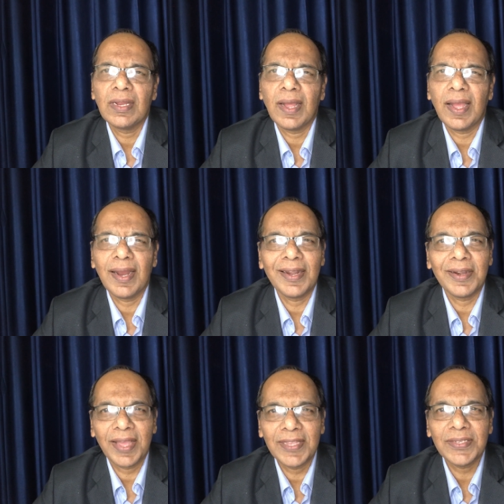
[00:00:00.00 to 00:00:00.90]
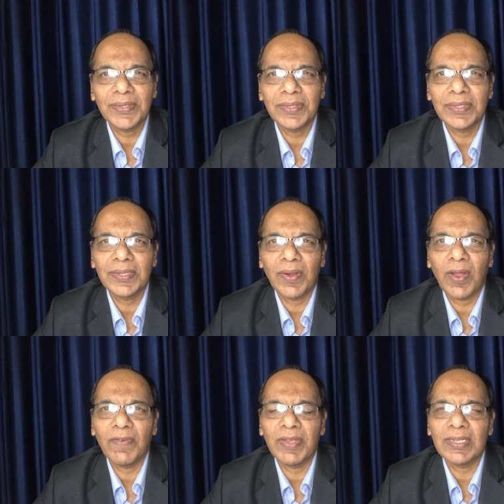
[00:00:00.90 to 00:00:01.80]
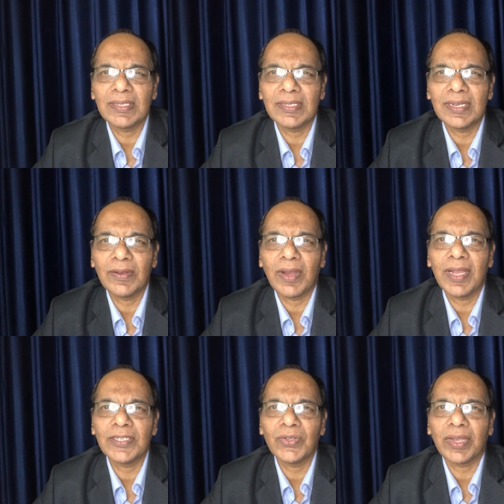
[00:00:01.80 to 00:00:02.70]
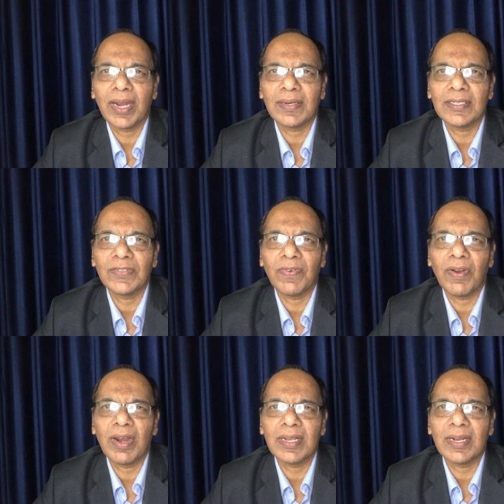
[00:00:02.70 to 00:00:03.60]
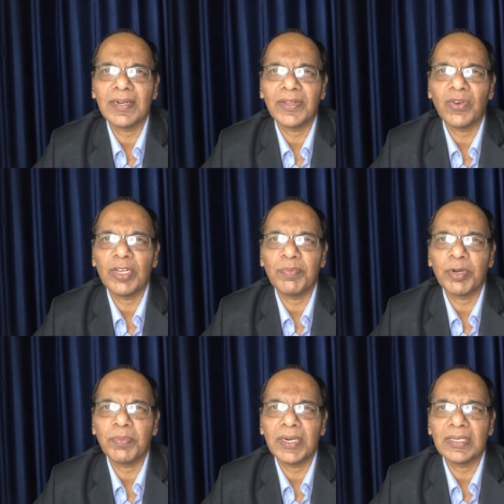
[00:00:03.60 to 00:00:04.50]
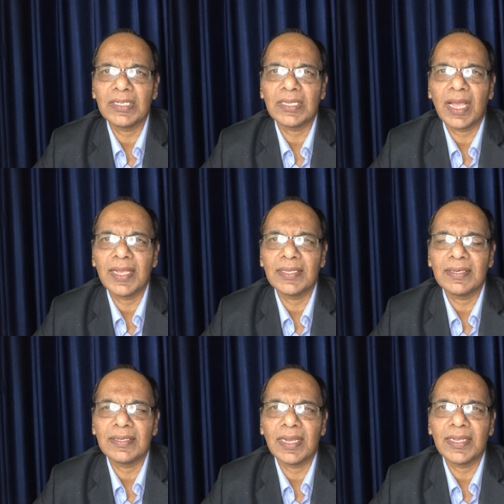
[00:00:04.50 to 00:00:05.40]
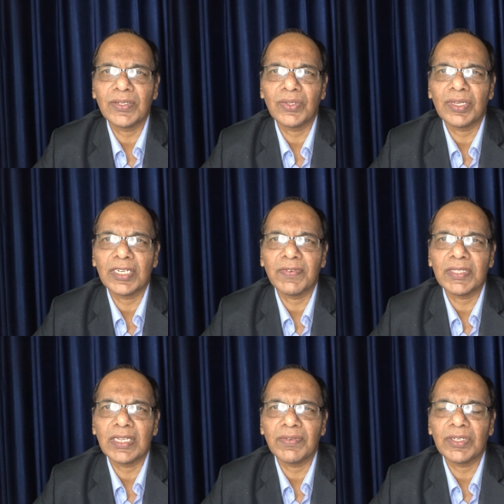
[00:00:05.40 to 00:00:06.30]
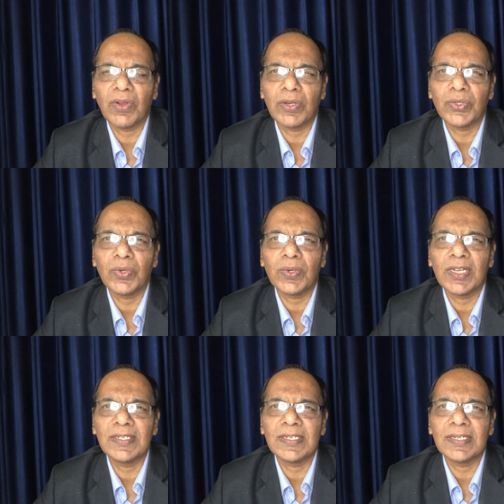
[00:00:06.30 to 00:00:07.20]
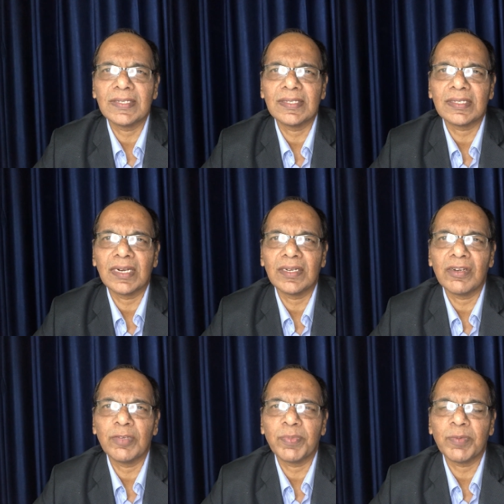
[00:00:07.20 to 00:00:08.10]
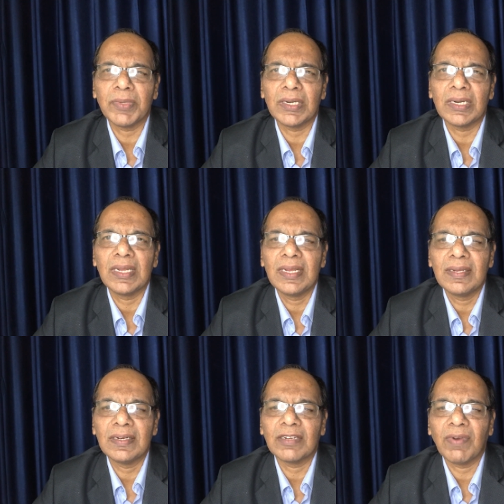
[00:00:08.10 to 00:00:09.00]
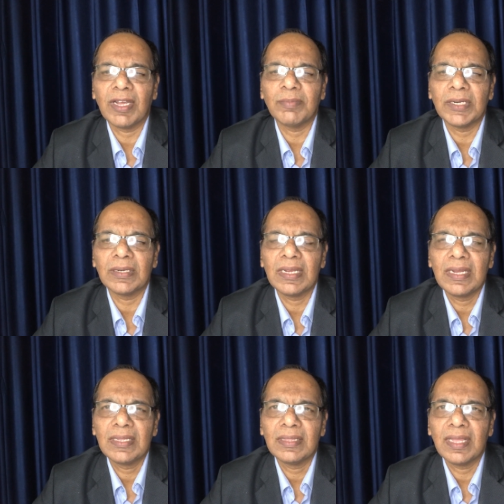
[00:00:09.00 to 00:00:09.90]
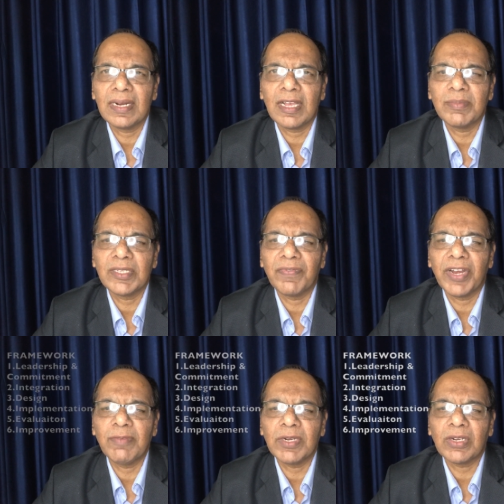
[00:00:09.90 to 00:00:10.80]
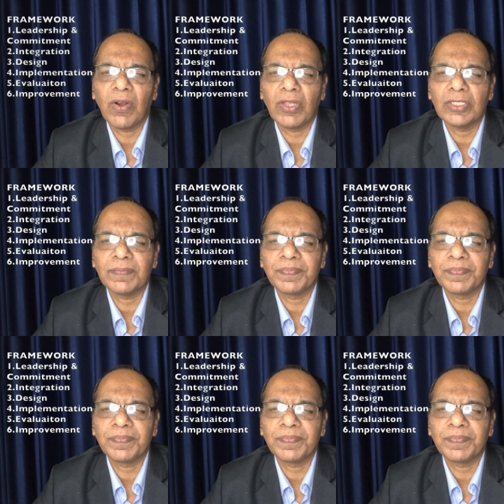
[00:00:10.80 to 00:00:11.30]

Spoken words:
And as always, ISO caters for a continual improvement. This ISO 31000 also considers this continual improvement requirement. Then comes the framework clause.